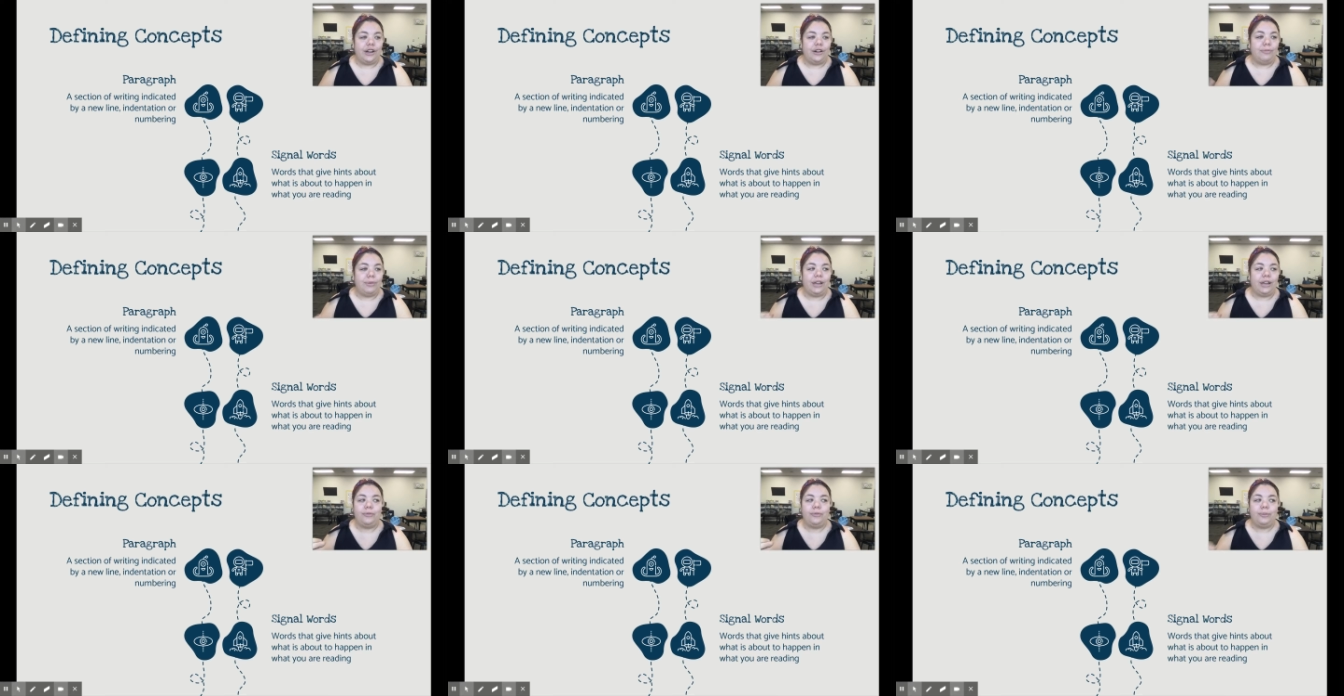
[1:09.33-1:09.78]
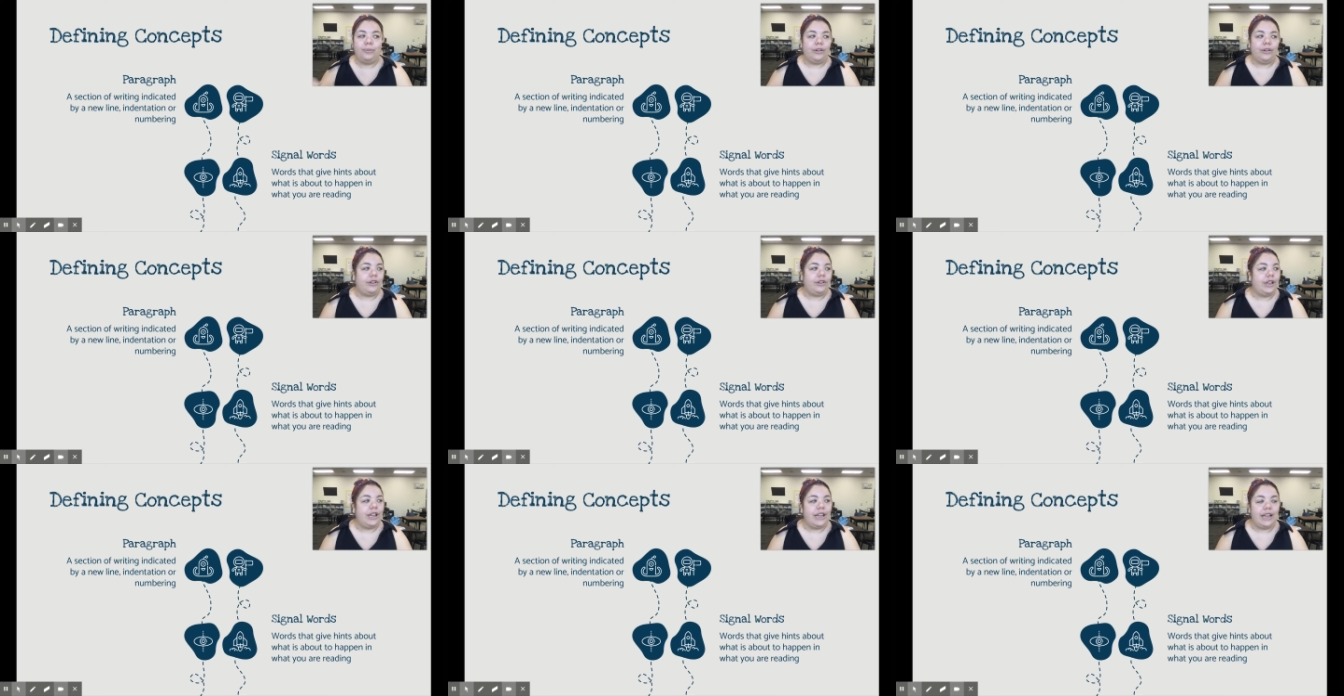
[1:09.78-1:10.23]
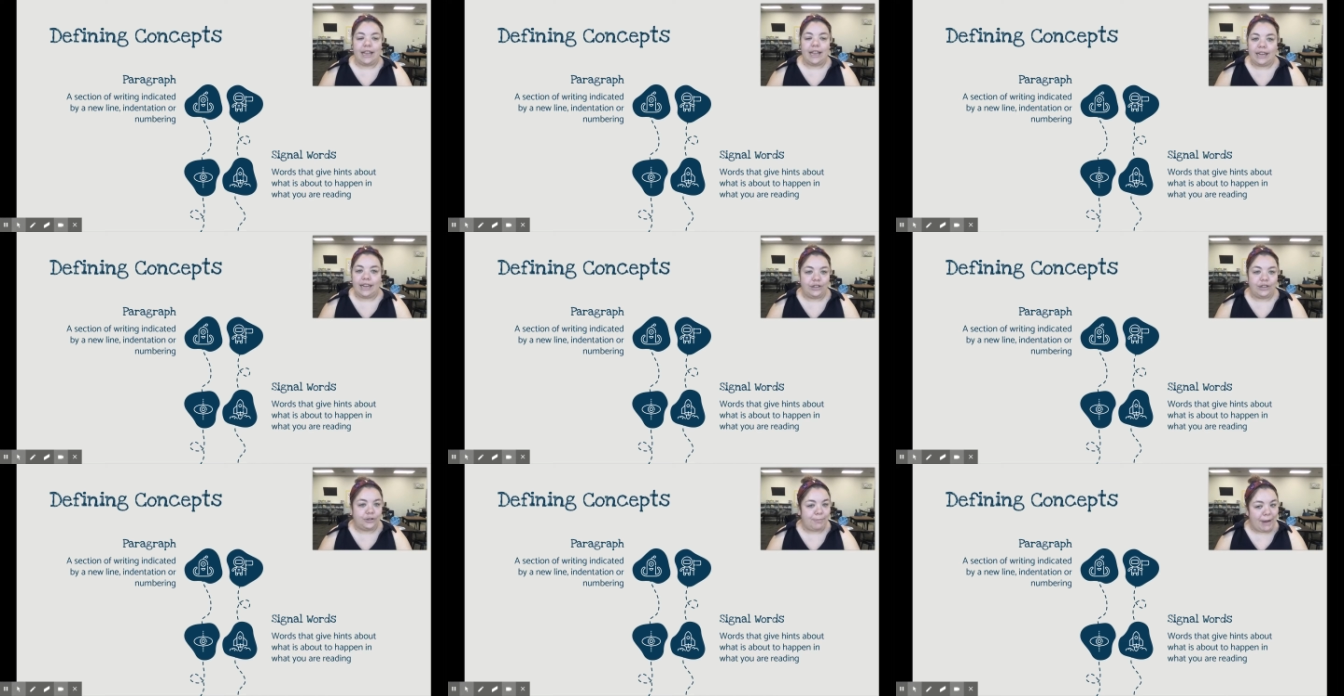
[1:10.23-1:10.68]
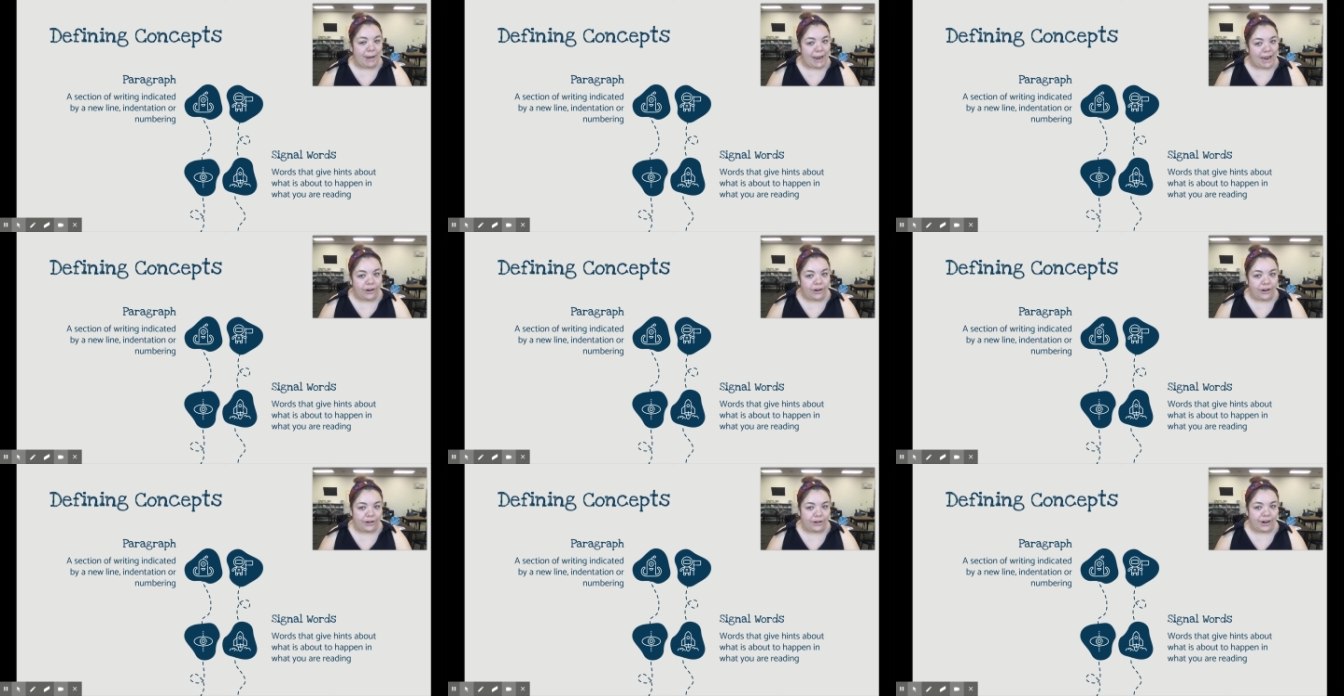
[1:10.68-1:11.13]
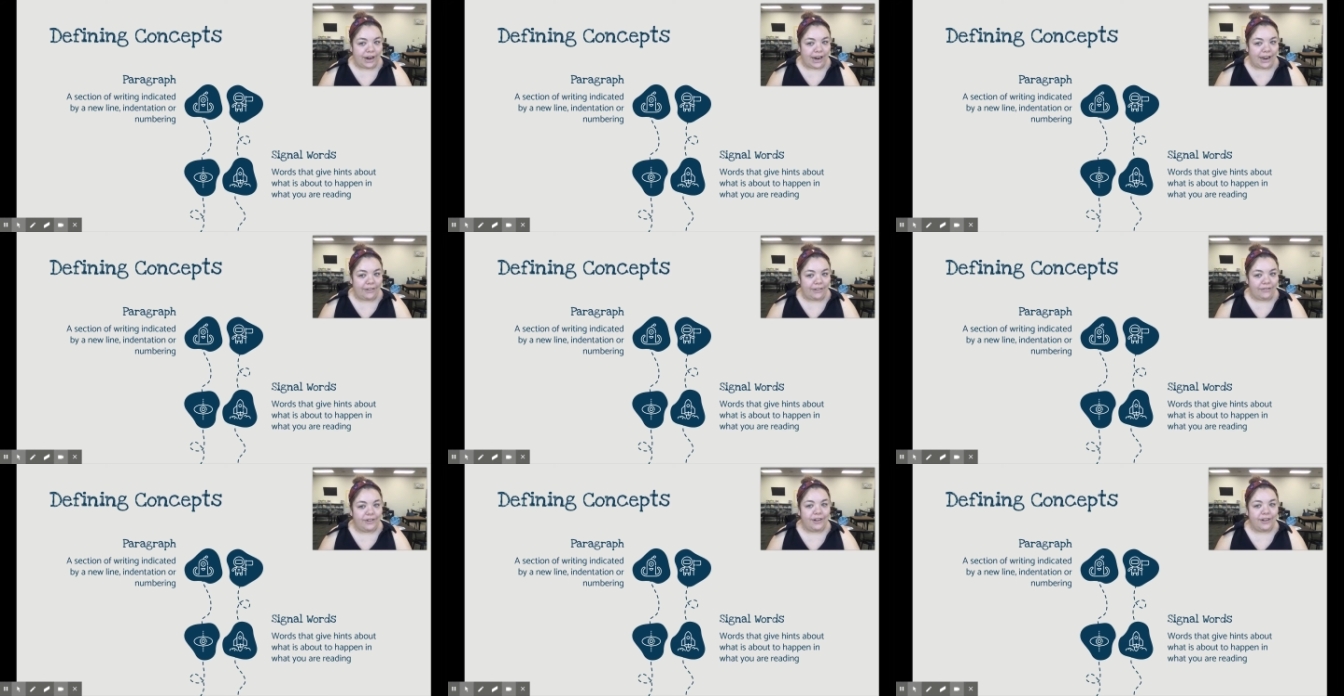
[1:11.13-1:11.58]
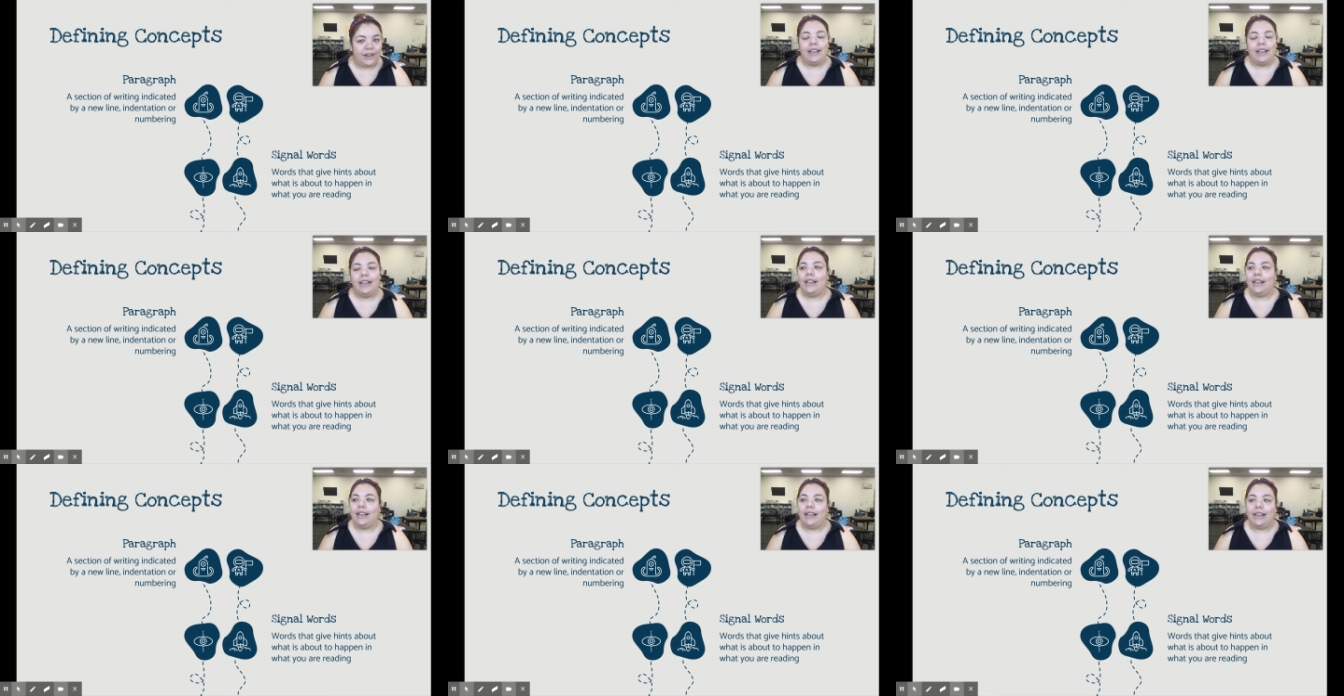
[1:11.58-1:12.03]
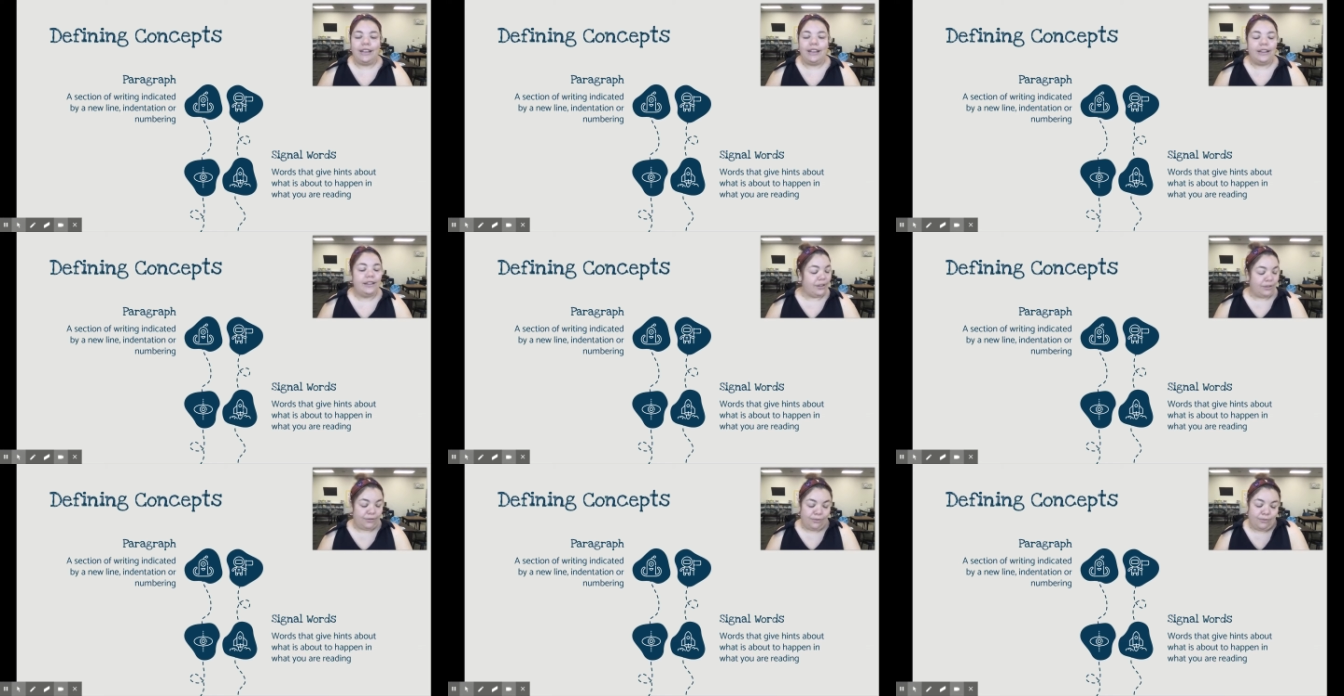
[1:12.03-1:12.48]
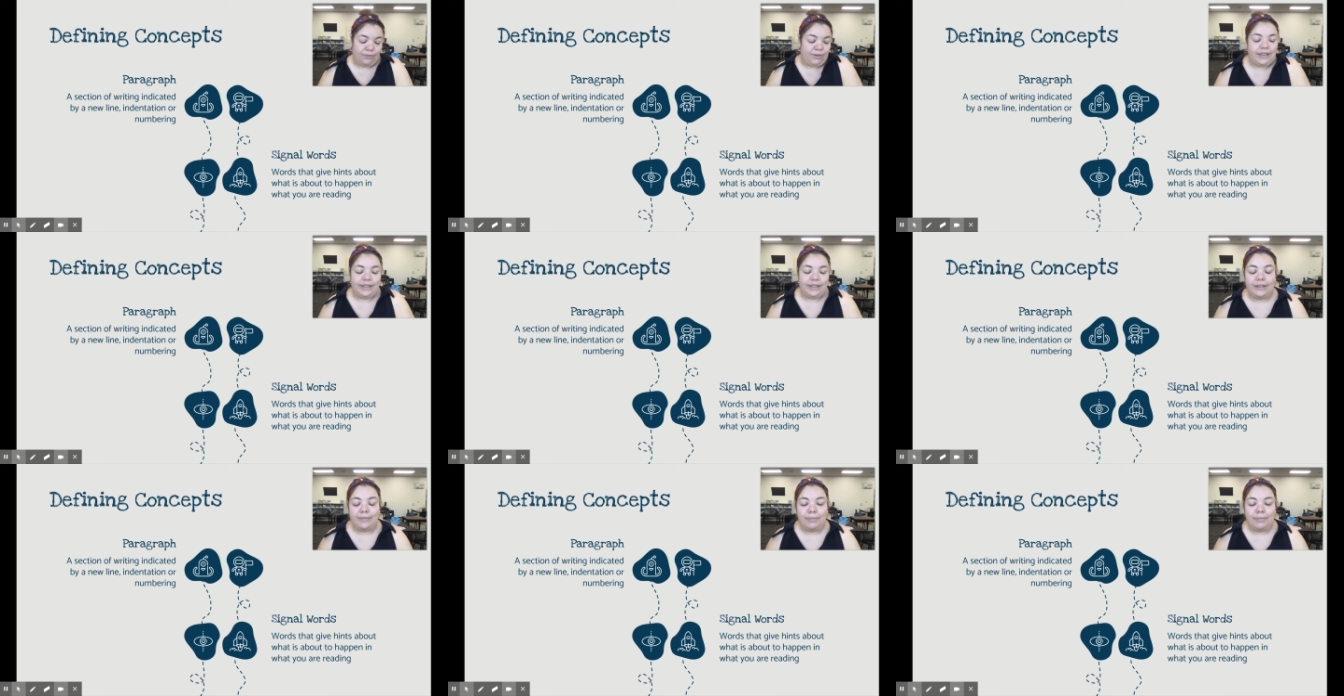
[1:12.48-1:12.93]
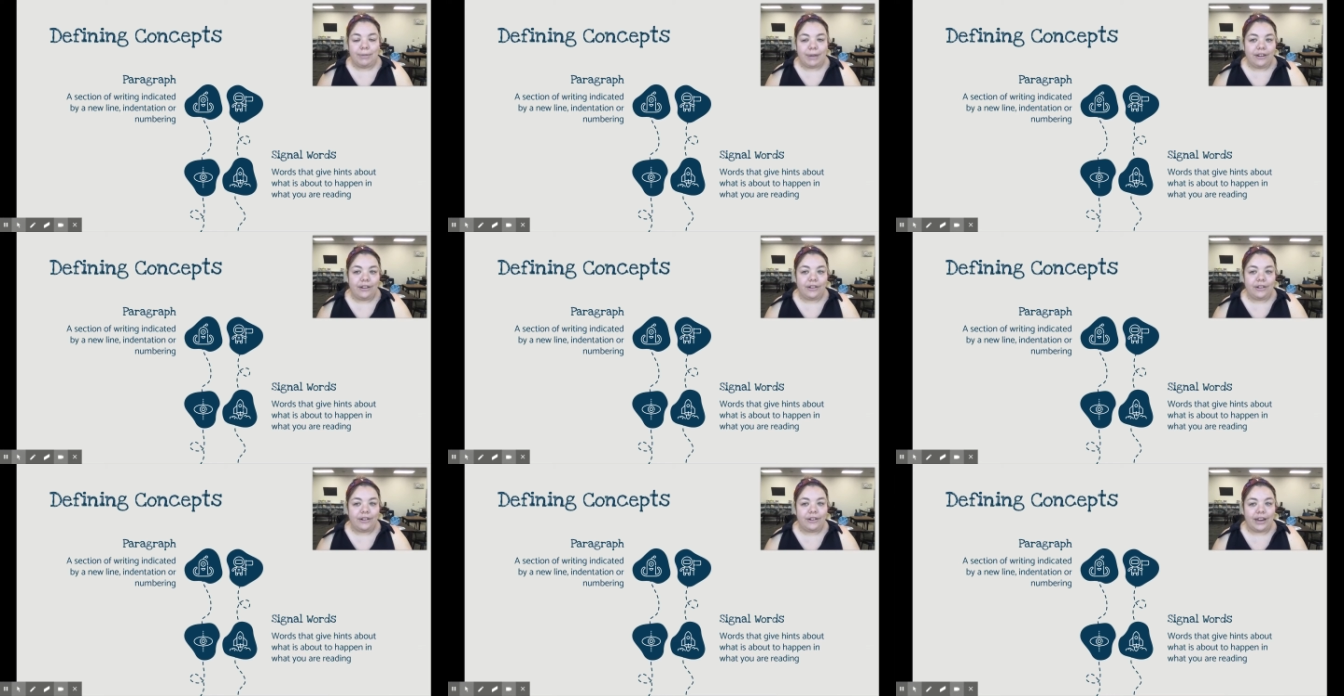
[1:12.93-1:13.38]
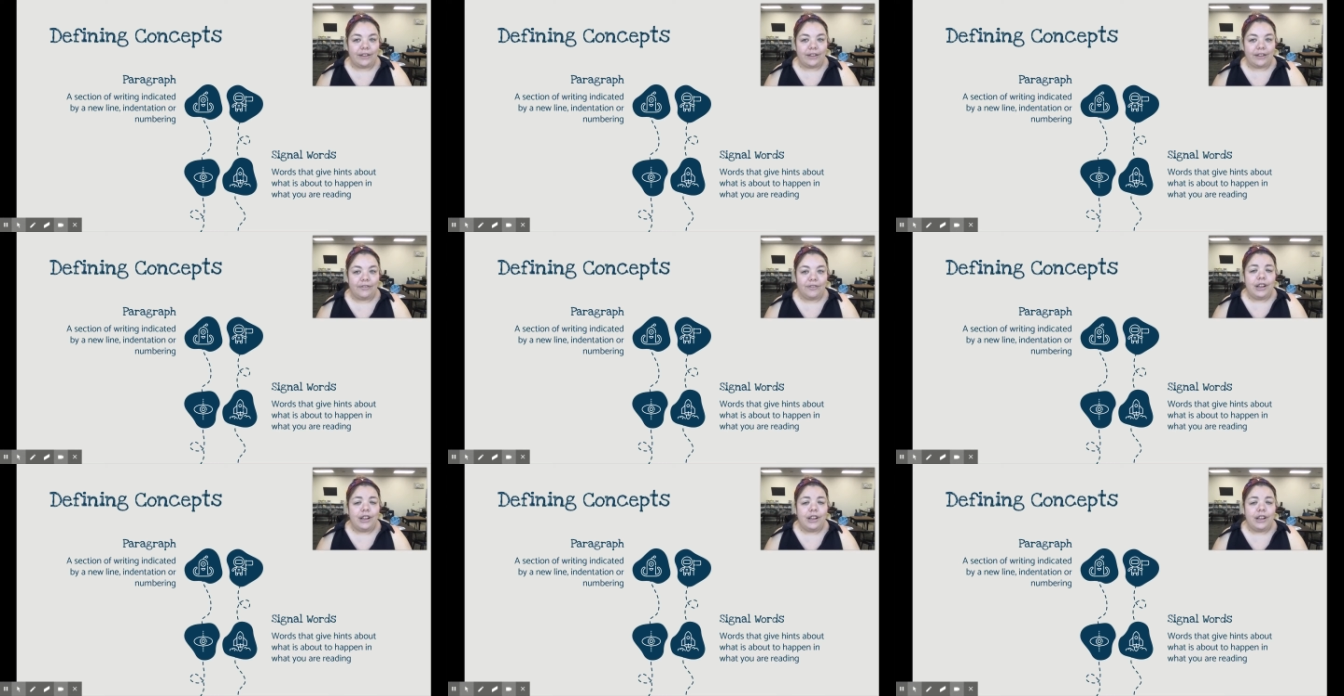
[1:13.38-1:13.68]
because we're looking at each paragraph, is what is a paragraph?